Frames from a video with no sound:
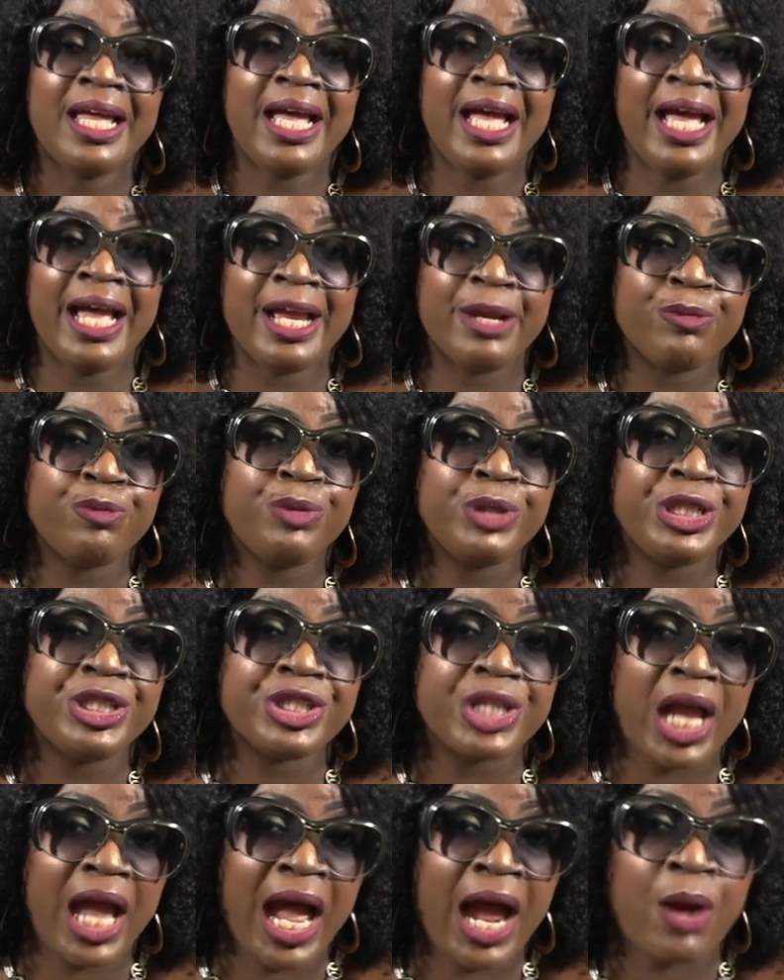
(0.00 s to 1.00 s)
and reach
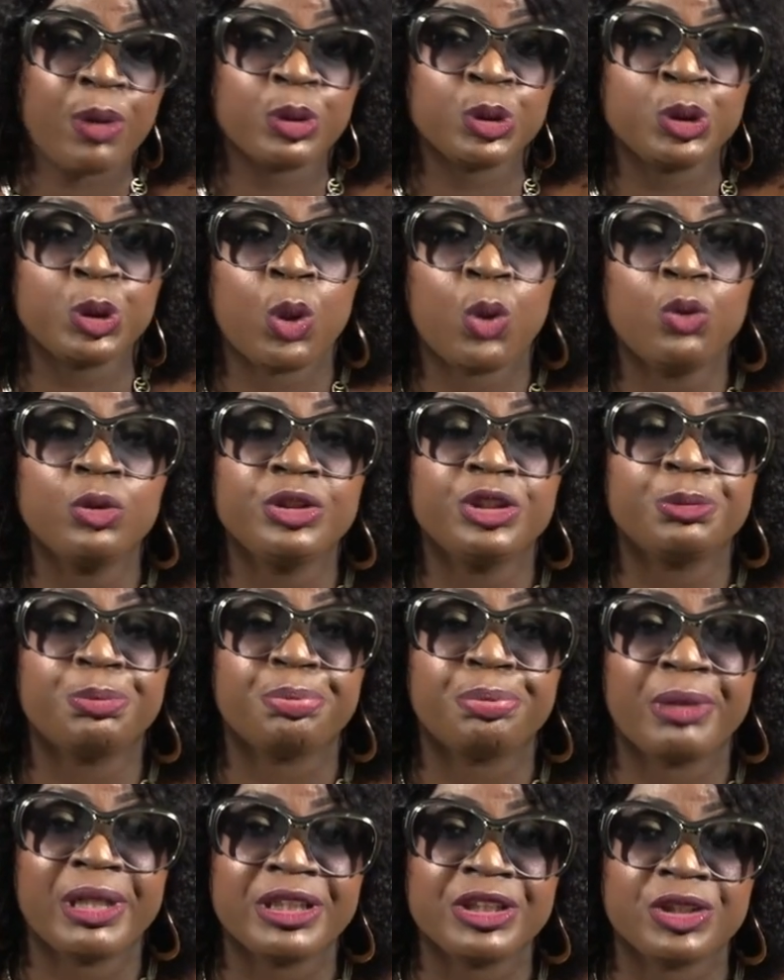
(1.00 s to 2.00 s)
out. Don't
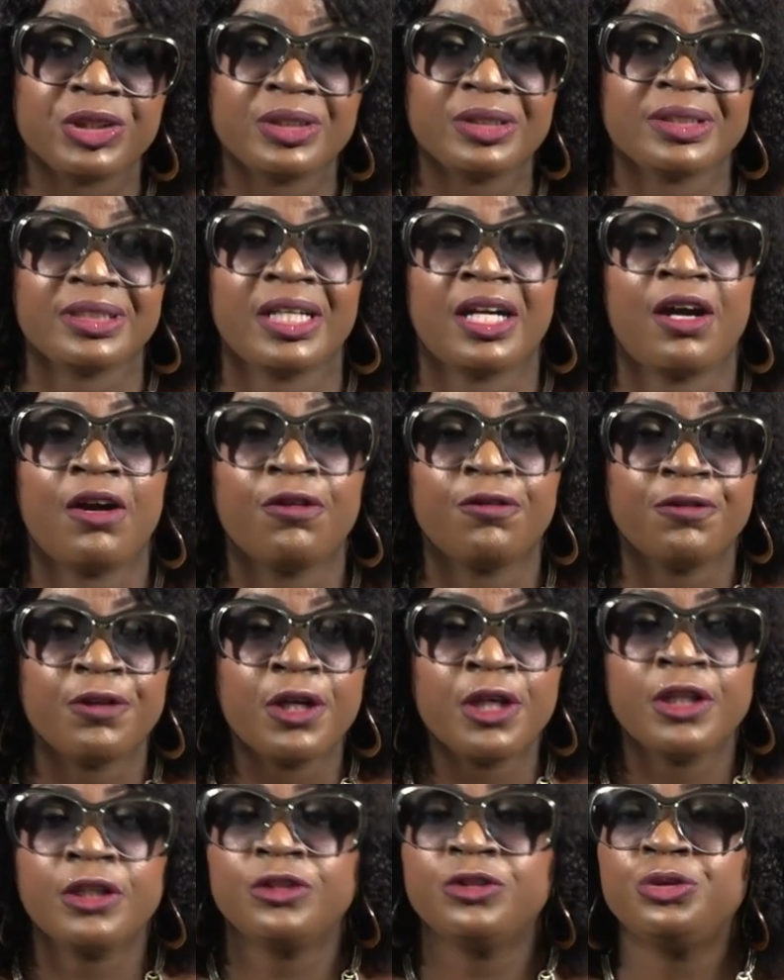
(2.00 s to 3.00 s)
depress yourself.
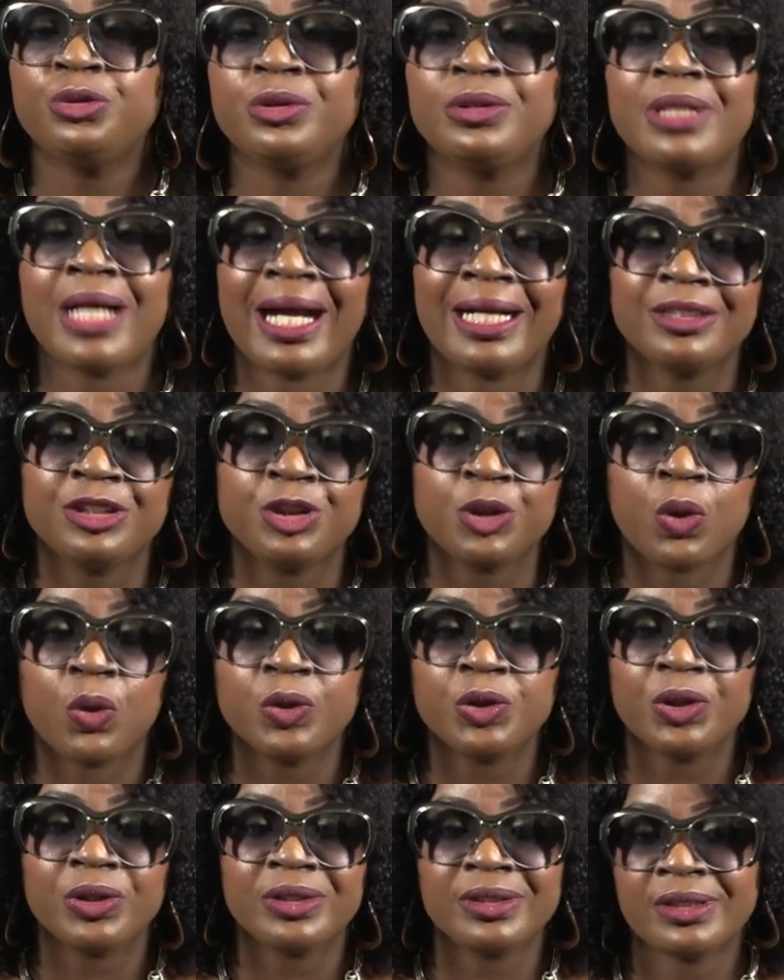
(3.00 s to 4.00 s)
Do not dull
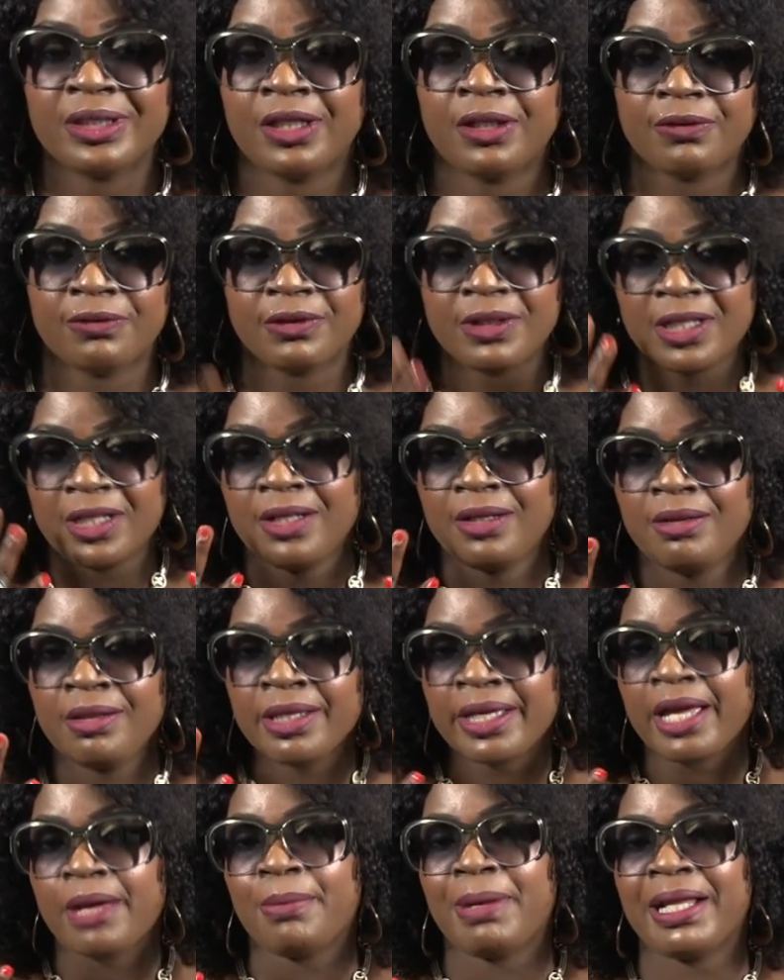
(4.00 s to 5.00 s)
yourself.
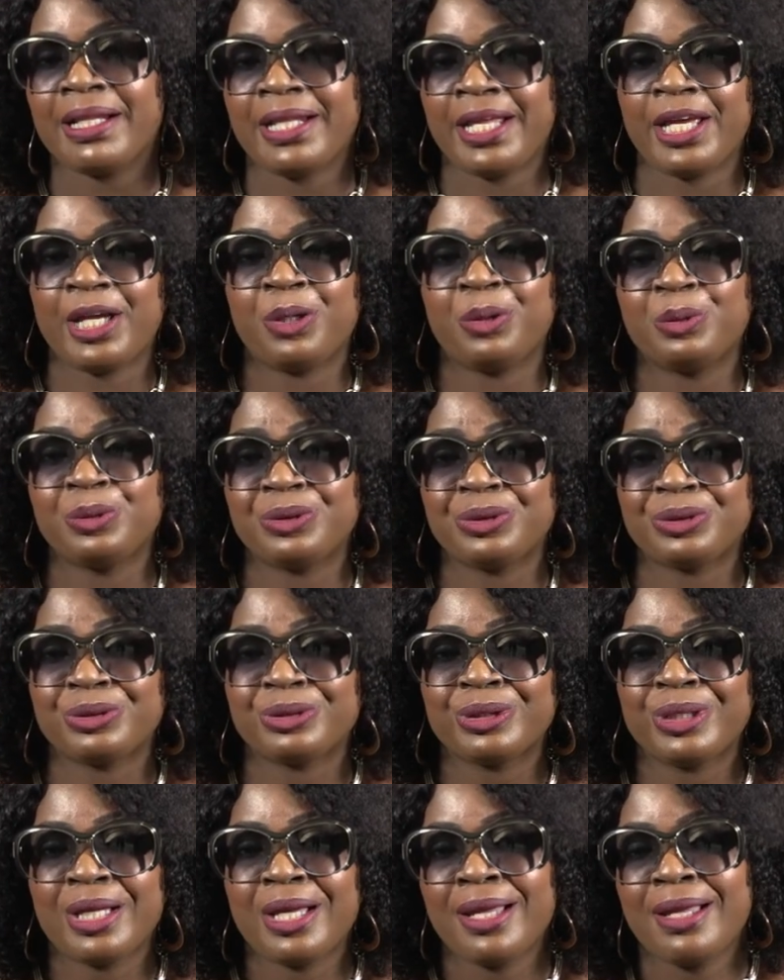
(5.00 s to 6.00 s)
Look at my nails.
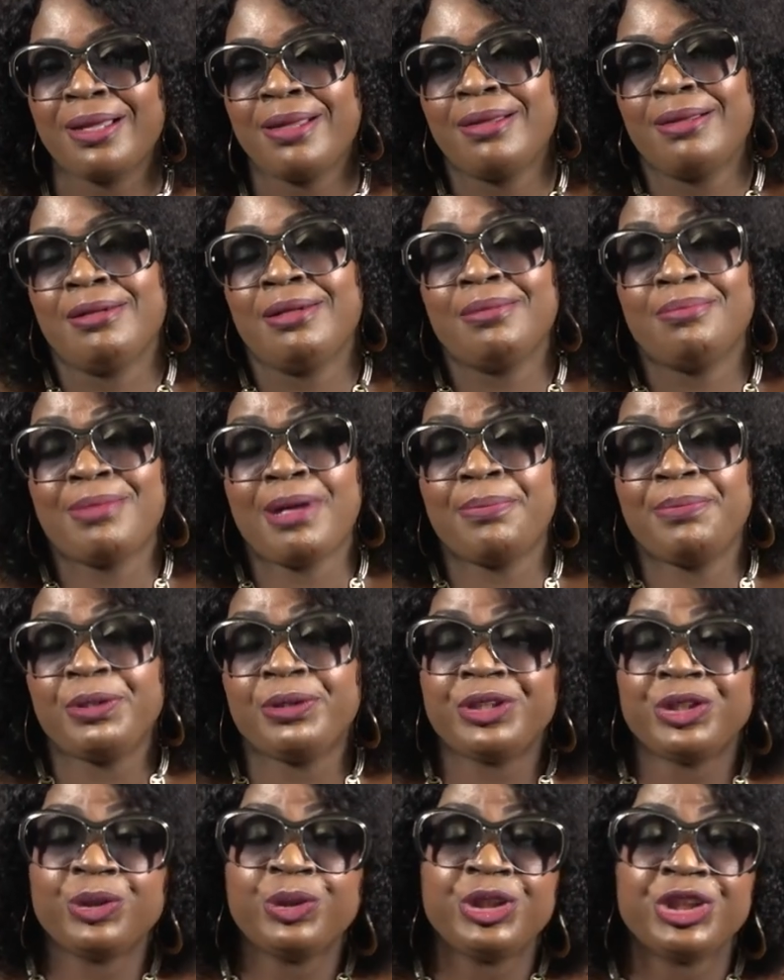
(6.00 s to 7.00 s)
My
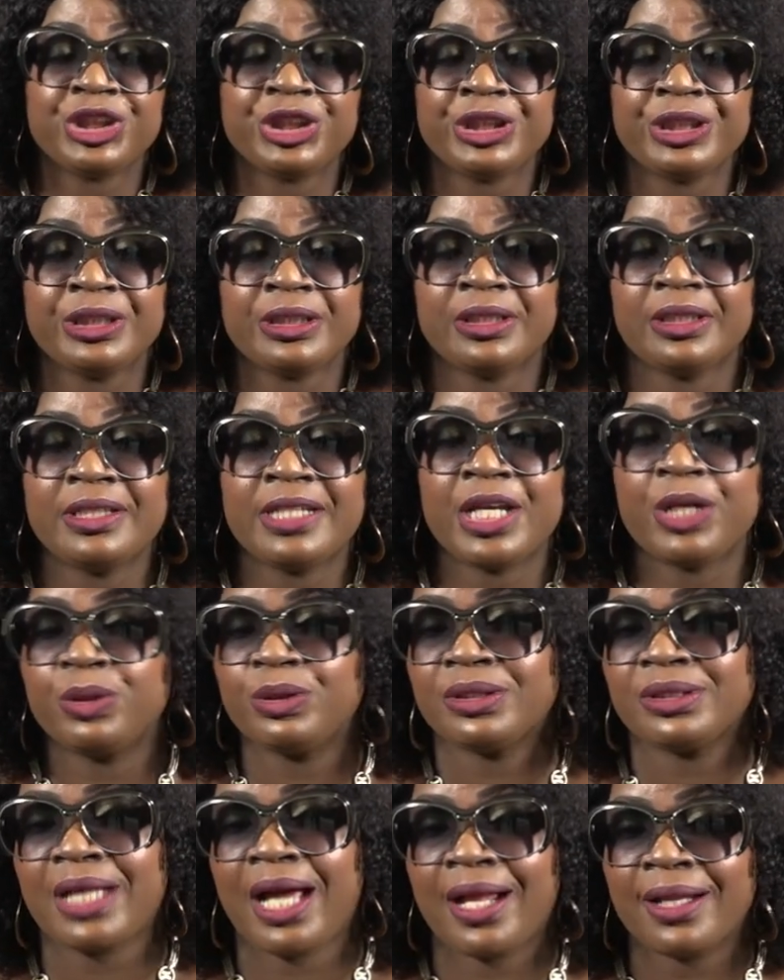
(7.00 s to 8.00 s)
beautician, the nail
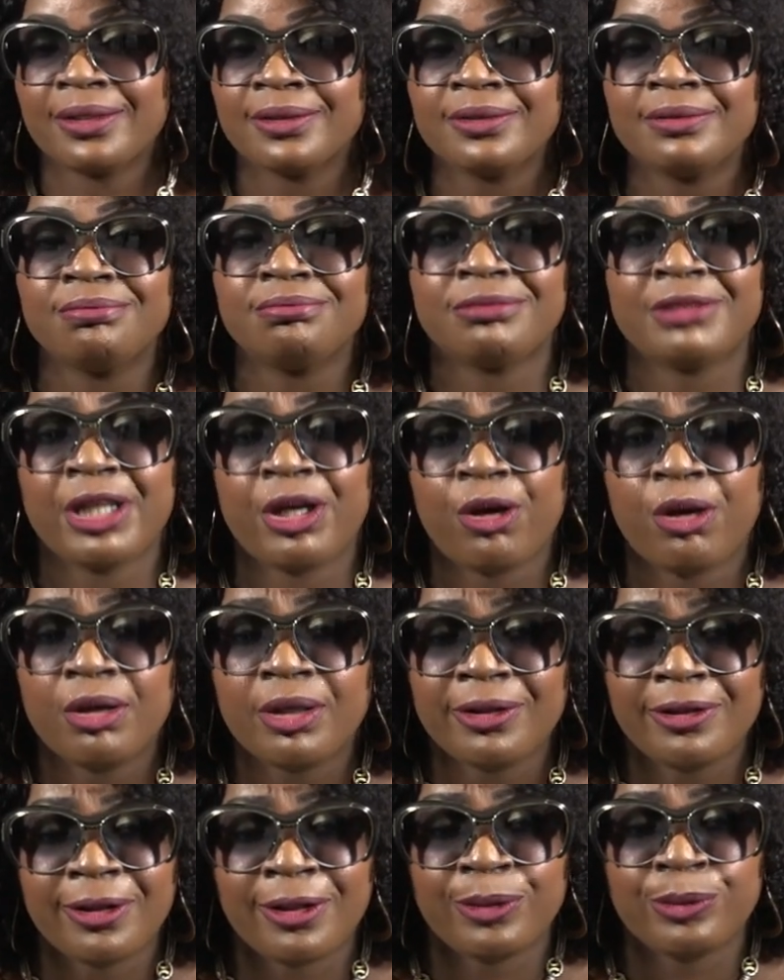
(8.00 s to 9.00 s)
salon, they're all
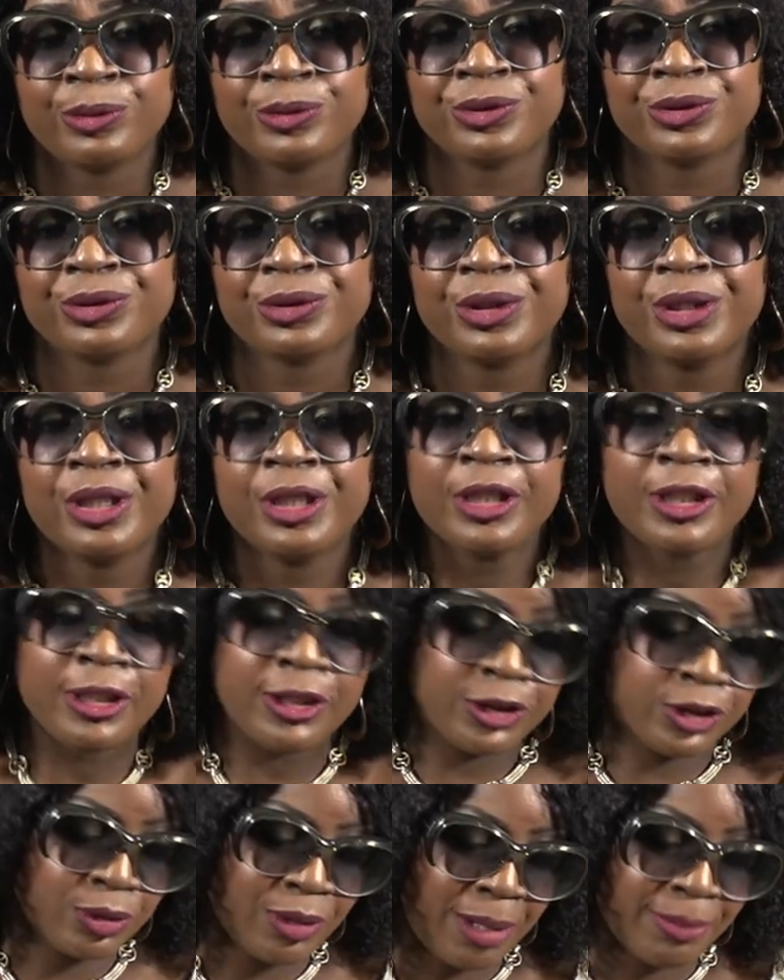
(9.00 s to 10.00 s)
closed.
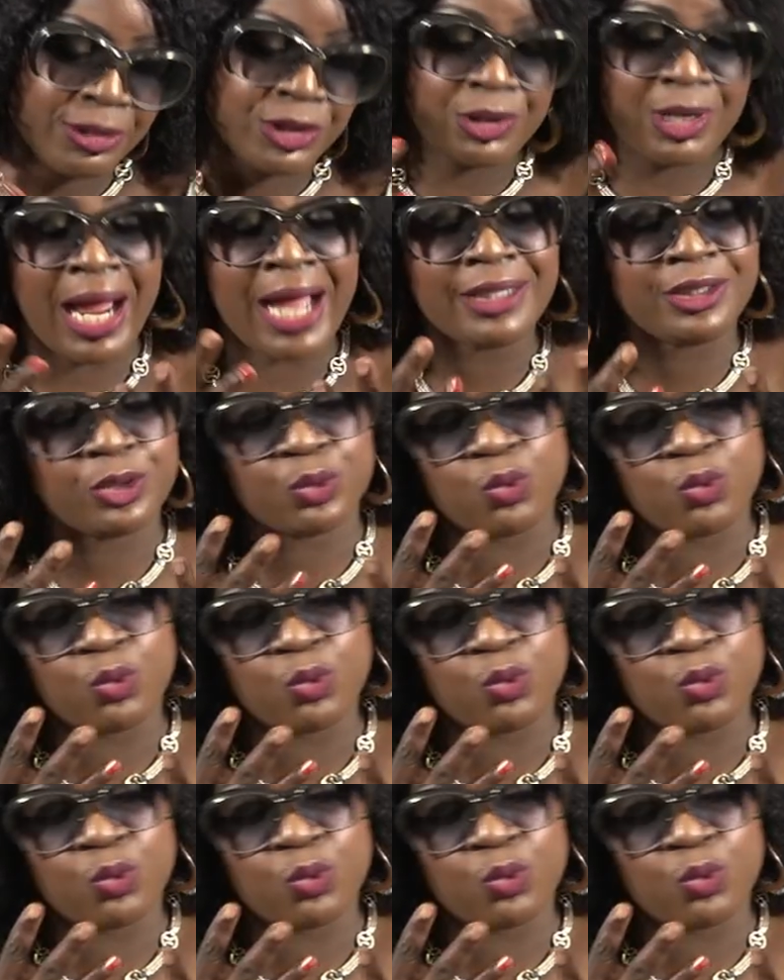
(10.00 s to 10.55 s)
So I'm trying to